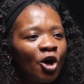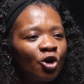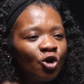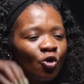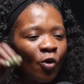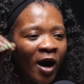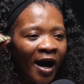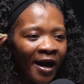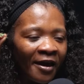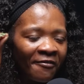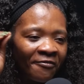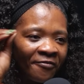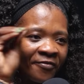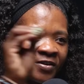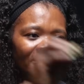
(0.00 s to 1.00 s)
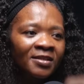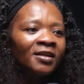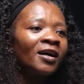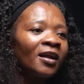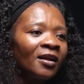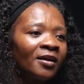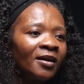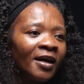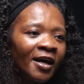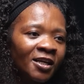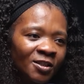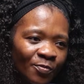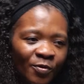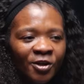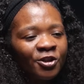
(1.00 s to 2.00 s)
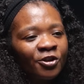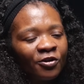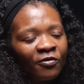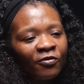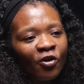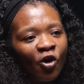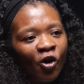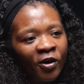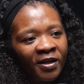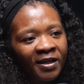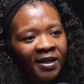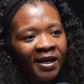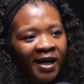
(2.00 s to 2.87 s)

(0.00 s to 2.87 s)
you are a physical expression of God.